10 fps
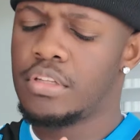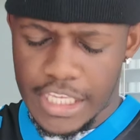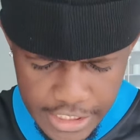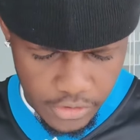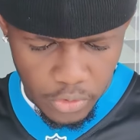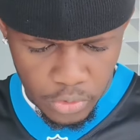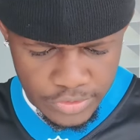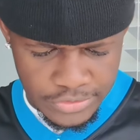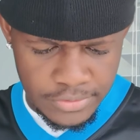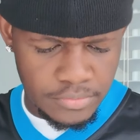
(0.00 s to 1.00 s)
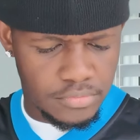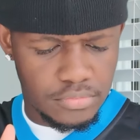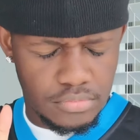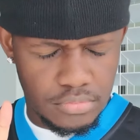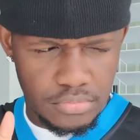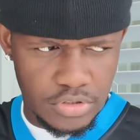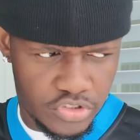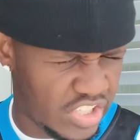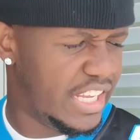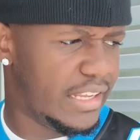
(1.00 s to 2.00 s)
the Eagles, the
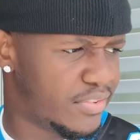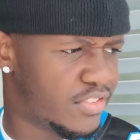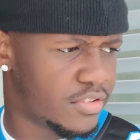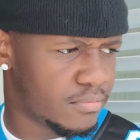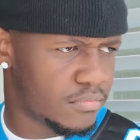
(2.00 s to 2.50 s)
Chiefs.